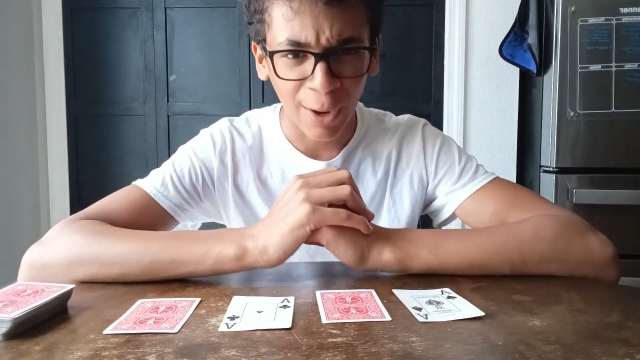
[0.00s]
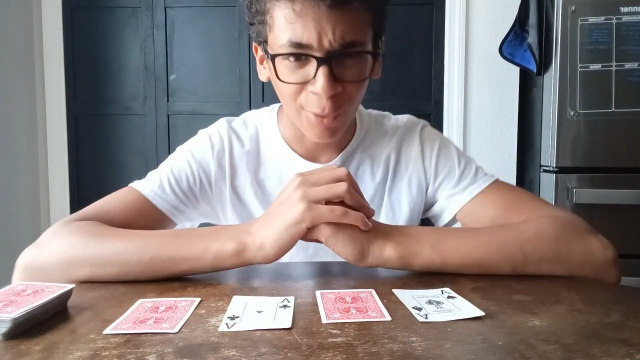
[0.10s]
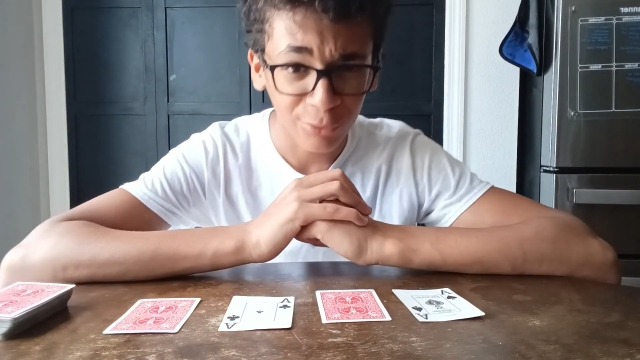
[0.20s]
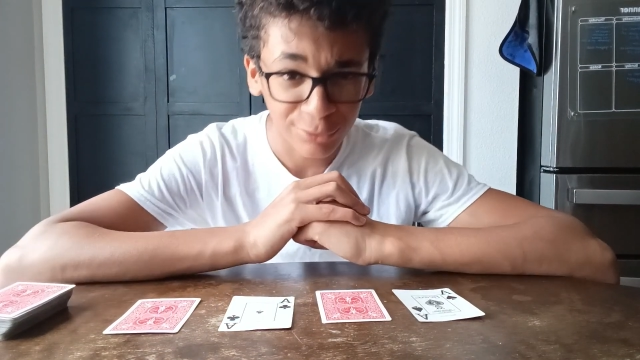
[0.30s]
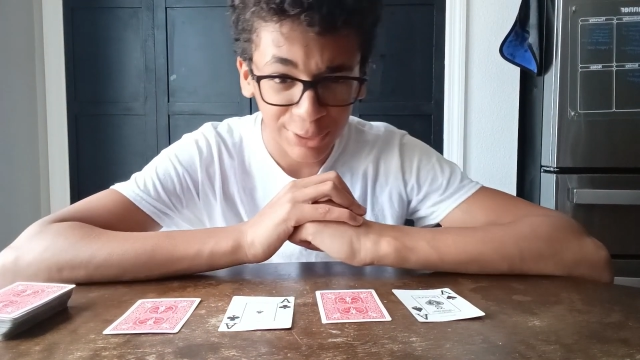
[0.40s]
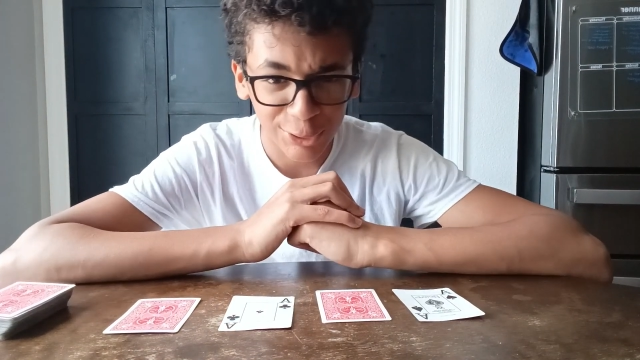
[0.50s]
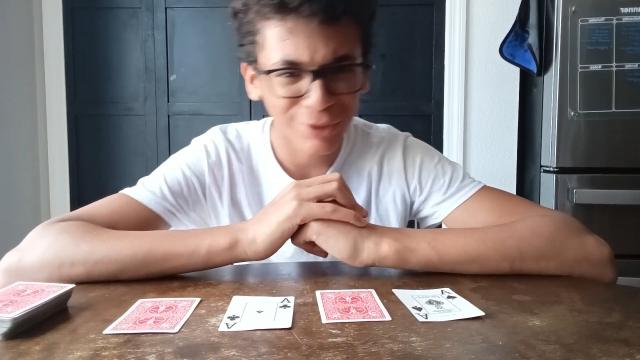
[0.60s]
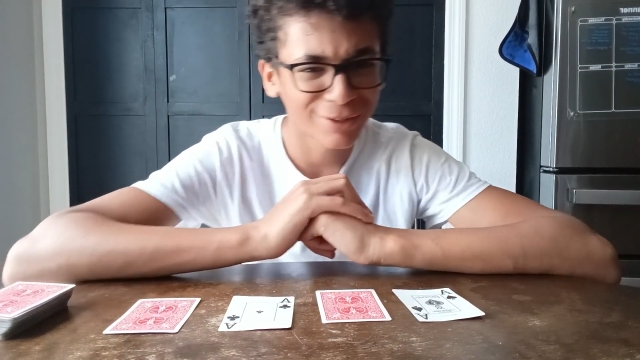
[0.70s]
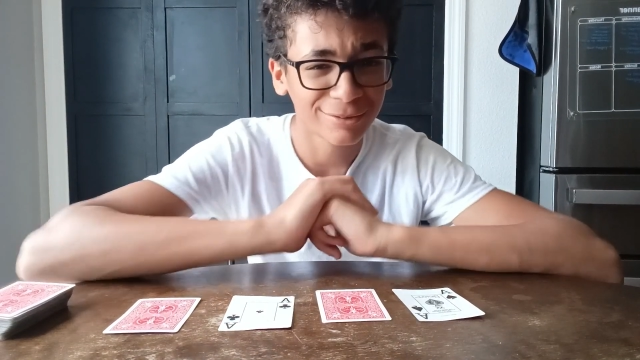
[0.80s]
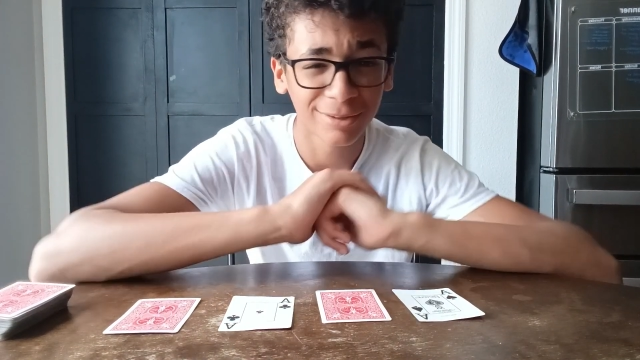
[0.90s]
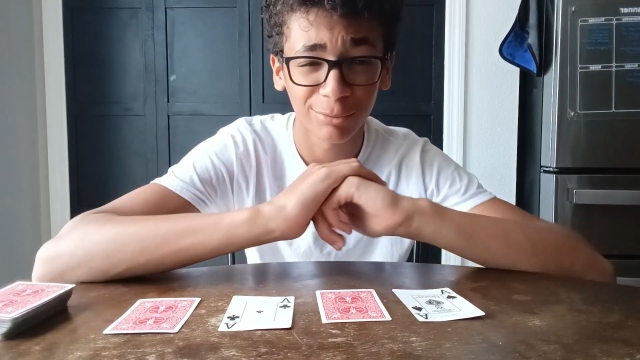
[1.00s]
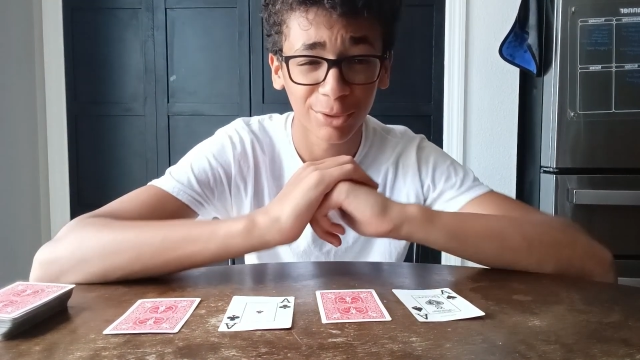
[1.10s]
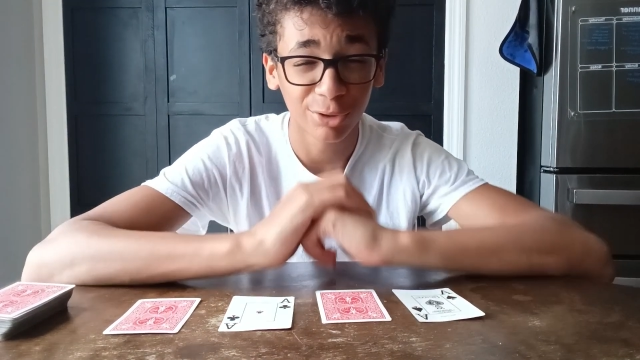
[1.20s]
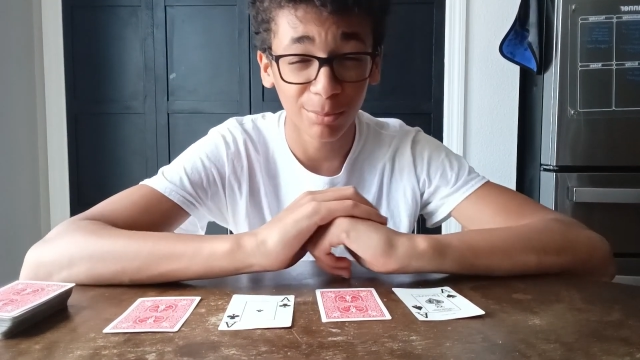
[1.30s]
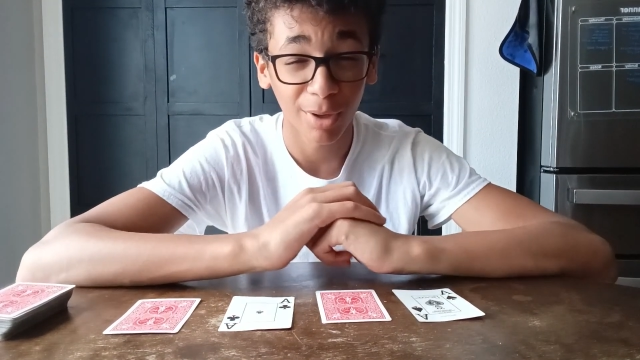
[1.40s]
Now, the trick is I
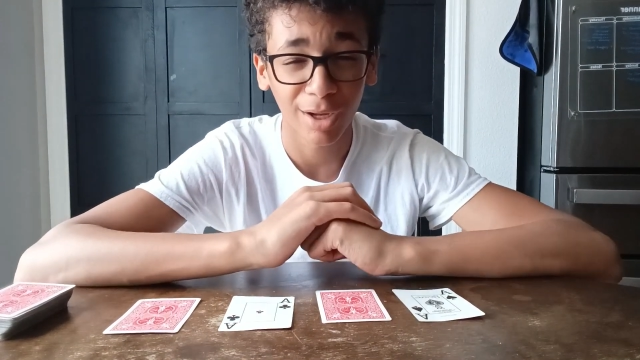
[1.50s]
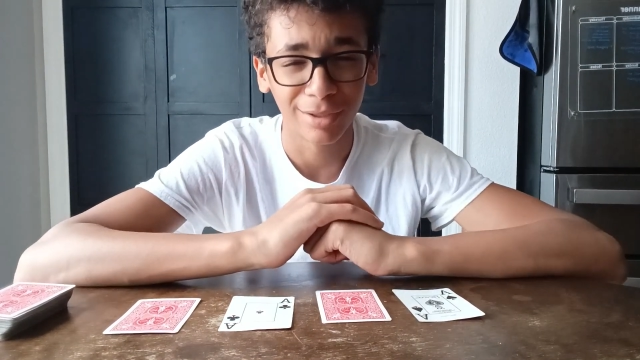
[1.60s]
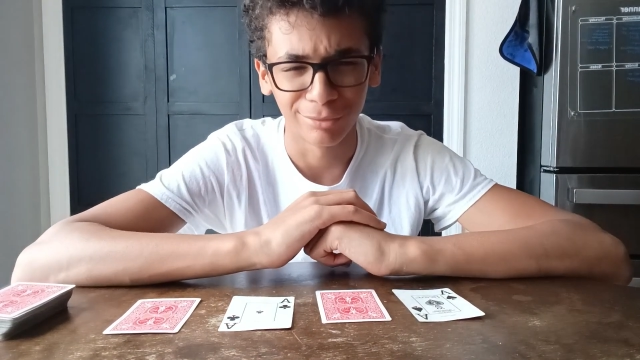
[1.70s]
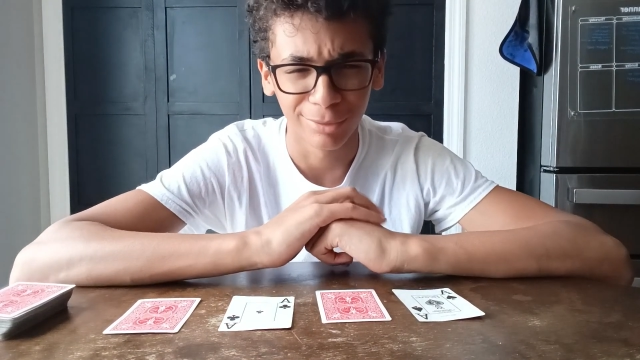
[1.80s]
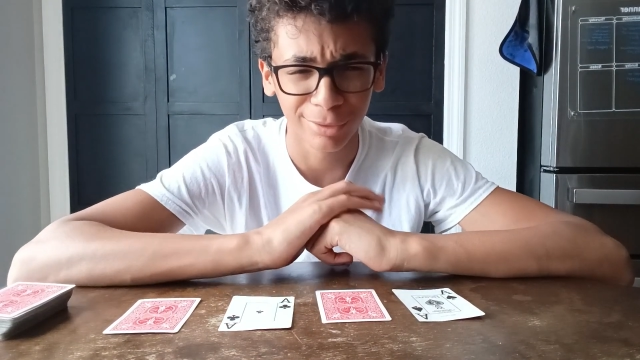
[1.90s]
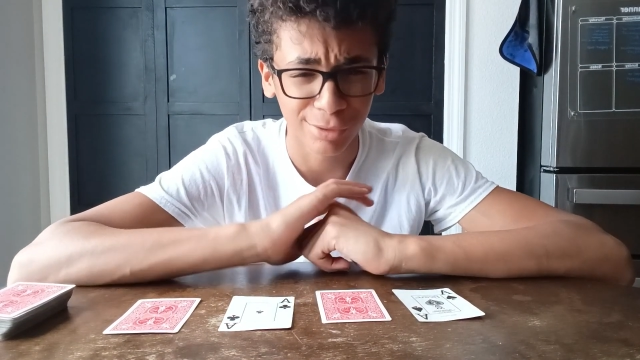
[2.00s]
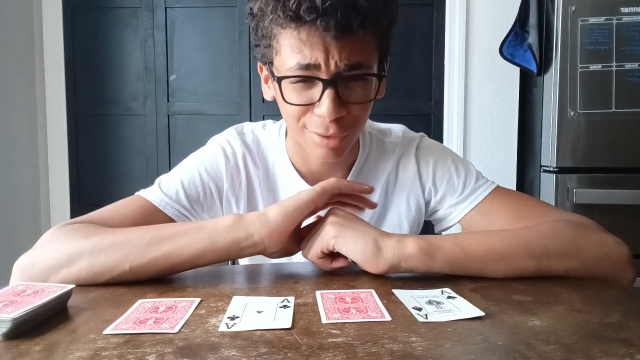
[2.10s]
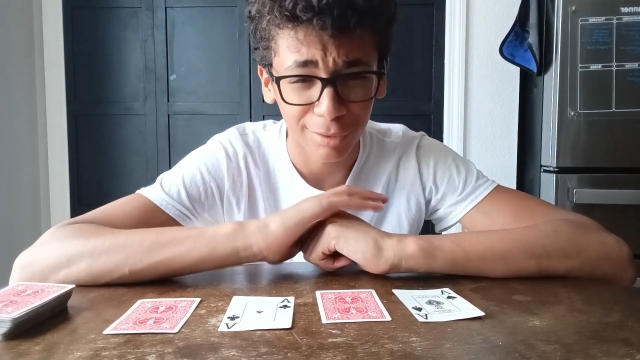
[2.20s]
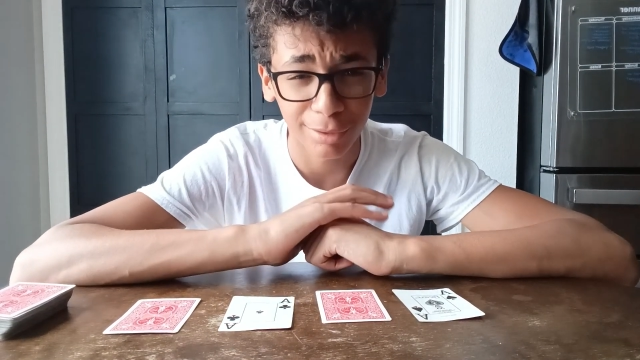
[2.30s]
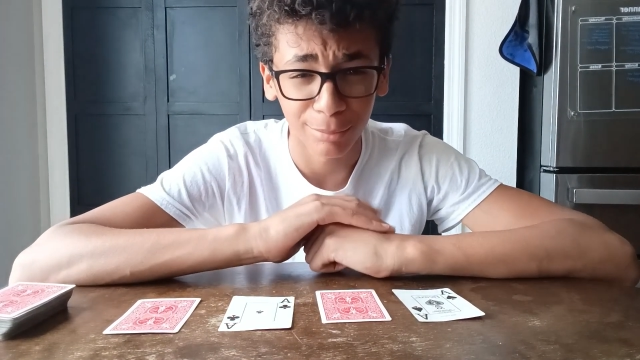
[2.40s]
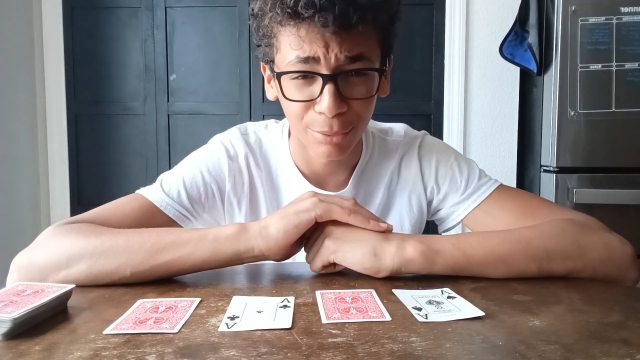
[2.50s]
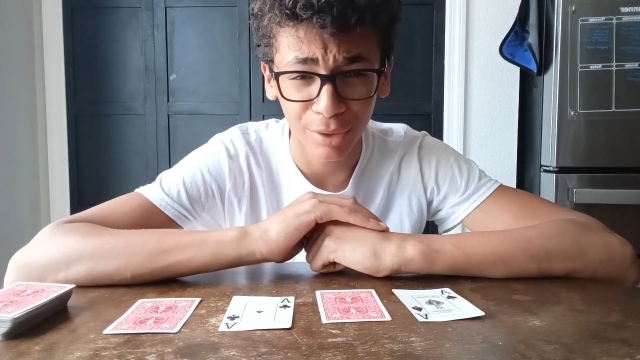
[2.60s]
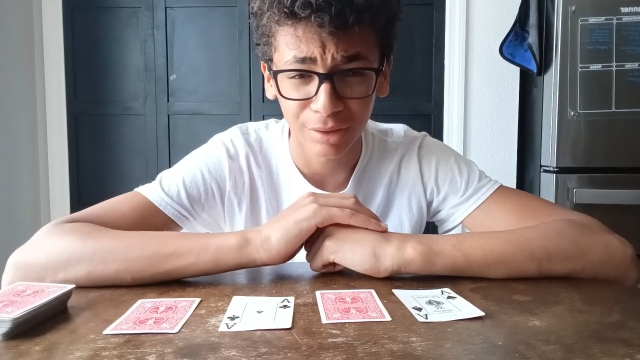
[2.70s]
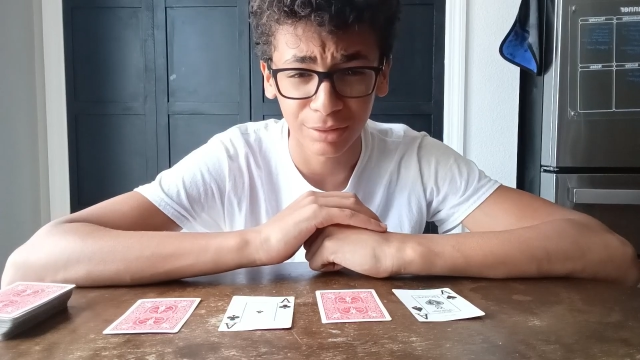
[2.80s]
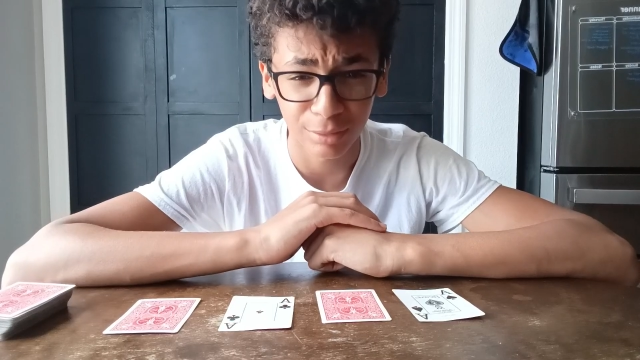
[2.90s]
read your mind. Which card are you
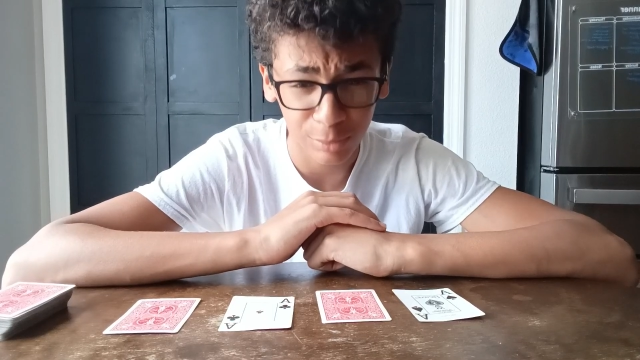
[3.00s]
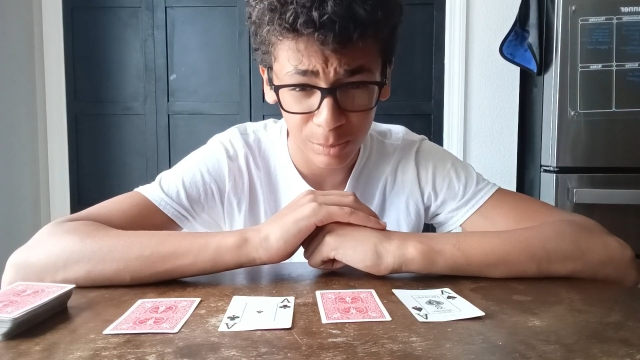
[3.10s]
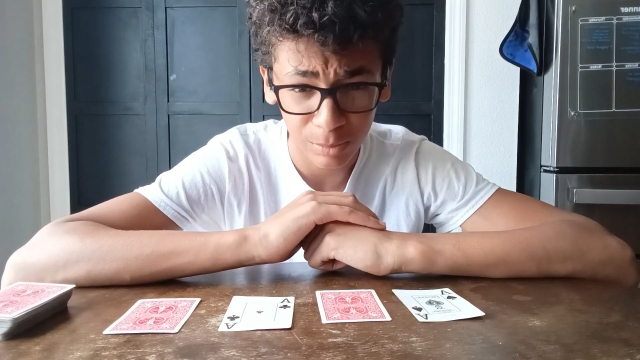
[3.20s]
pointing to?